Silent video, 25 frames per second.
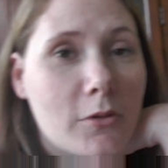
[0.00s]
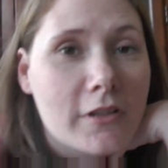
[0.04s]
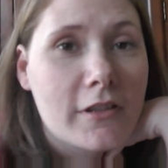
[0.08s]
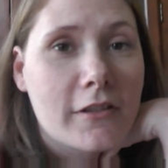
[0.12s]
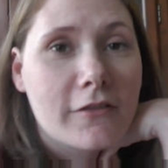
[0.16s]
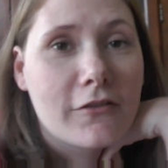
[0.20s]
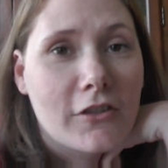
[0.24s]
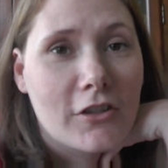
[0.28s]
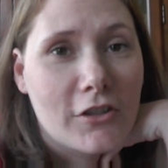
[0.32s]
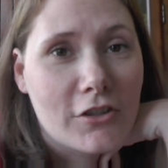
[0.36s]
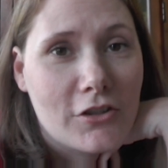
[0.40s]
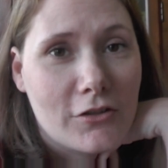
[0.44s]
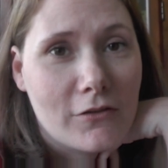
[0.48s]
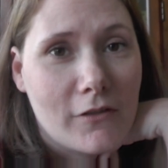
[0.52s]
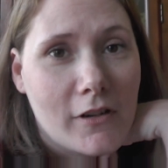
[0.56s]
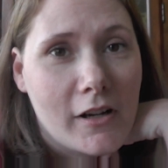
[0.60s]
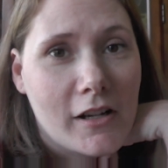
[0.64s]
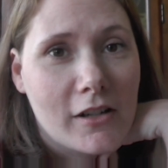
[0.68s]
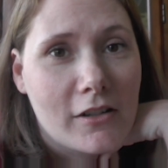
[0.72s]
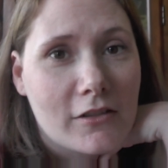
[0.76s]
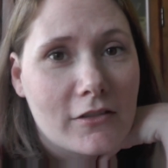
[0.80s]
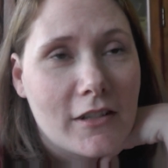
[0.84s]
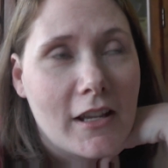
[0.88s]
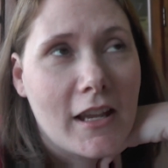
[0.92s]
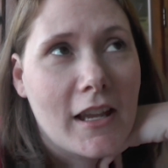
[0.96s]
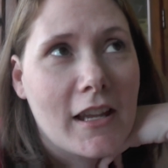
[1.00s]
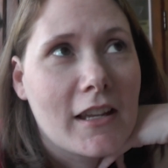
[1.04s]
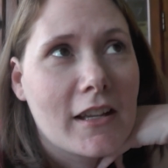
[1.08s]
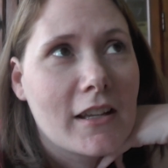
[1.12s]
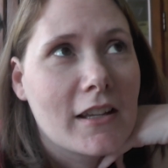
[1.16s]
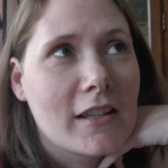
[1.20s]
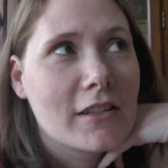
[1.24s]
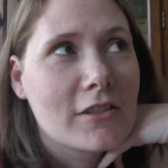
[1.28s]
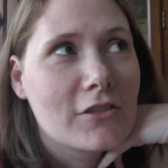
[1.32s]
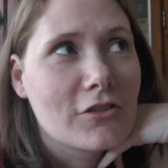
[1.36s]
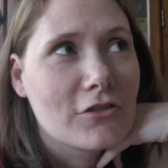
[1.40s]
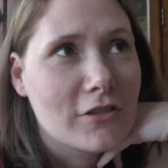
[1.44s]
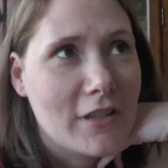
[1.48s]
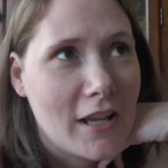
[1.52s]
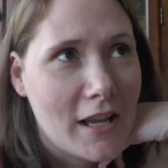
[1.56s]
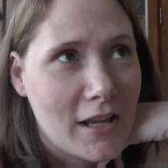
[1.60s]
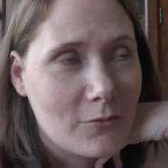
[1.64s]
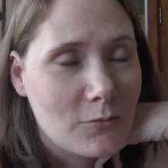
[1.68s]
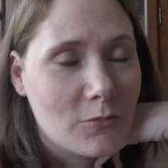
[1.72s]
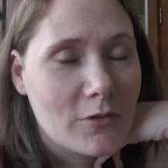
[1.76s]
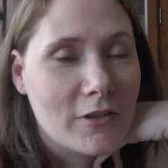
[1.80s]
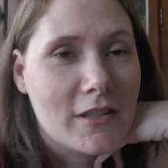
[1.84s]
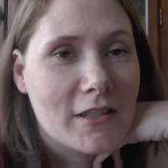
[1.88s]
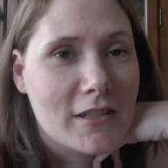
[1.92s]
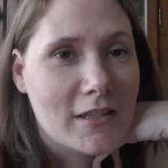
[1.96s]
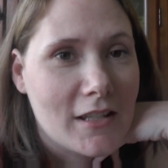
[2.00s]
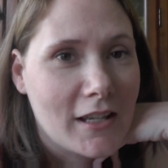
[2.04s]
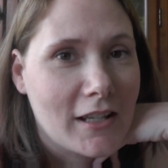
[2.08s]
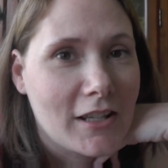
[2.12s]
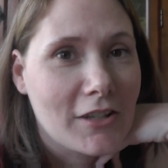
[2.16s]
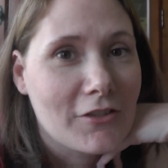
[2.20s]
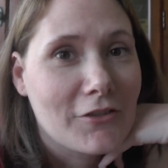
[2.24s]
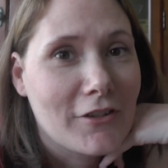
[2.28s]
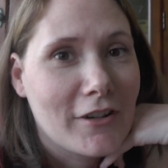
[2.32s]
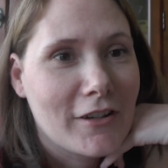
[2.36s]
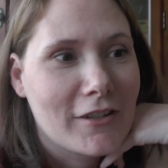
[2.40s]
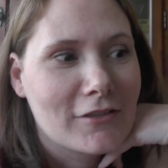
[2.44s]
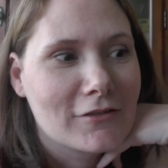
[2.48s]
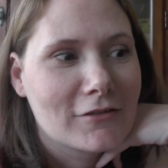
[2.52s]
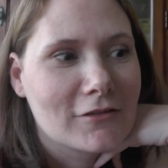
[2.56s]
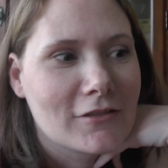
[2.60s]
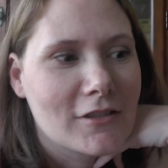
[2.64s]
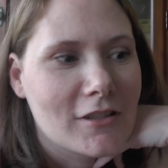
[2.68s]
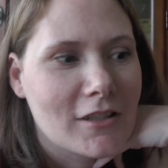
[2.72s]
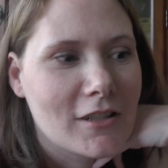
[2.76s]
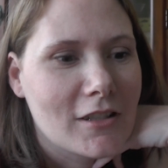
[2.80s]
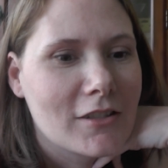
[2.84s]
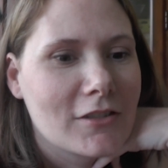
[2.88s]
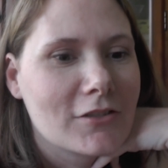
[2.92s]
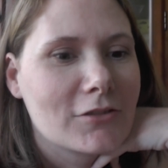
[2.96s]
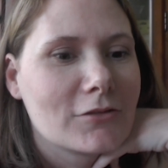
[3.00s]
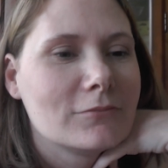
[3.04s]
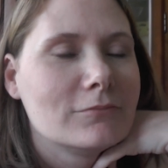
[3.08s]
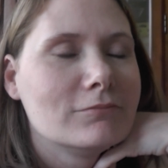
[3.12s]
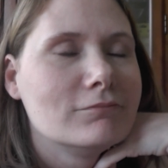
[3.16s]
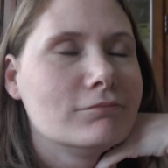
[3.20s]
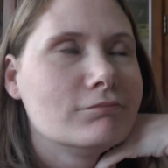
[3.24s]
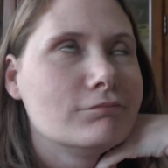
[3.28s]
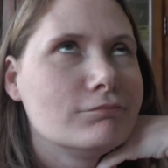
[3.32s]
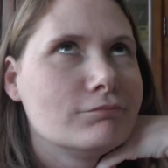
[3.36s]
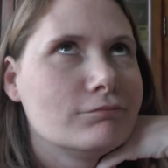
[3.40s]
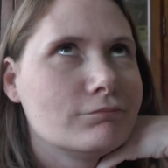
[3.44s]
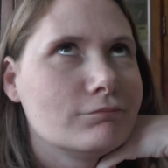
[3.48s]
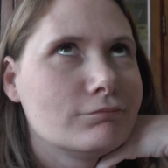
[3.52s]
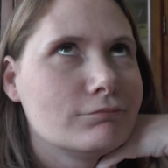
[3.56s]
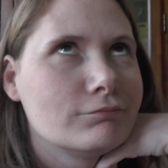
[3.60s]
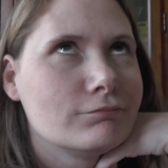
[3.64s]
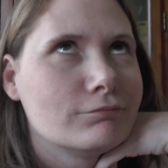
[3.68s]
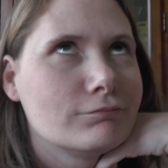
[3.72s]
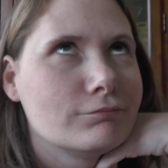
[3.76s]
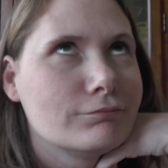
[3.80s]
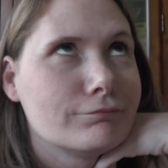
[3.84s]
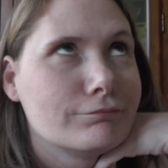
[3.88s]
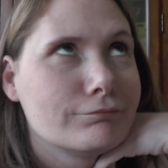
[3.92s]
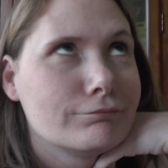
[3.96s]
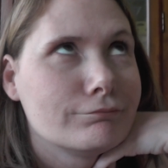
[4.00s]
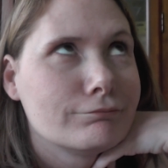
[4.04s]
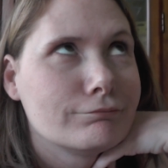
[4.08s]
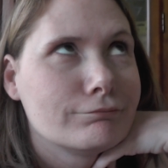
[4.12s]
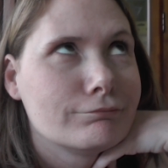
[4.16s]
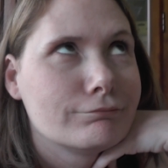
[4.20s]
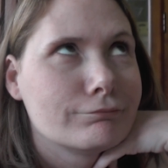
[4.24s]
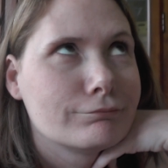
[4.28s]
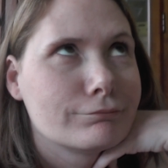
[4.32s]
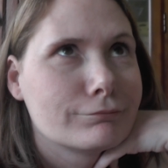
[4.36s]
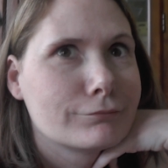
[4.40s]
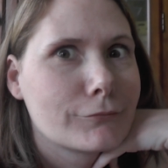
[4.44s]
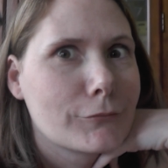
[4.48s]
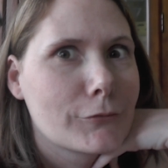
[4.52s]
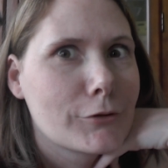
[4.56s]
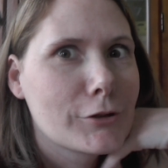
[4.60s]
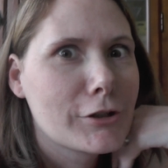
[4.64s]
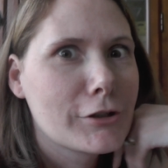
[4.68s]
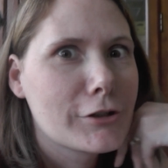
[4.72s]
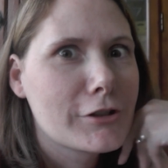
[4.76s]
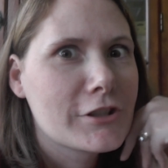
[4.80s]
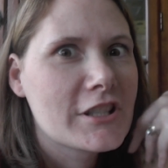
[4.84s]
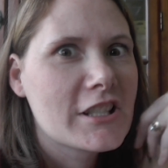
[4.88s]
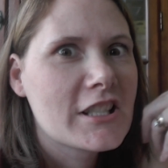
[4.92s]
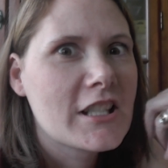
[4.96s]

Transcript: won the first round, and your dad won the second round, so. So it was just you and Daddy? We're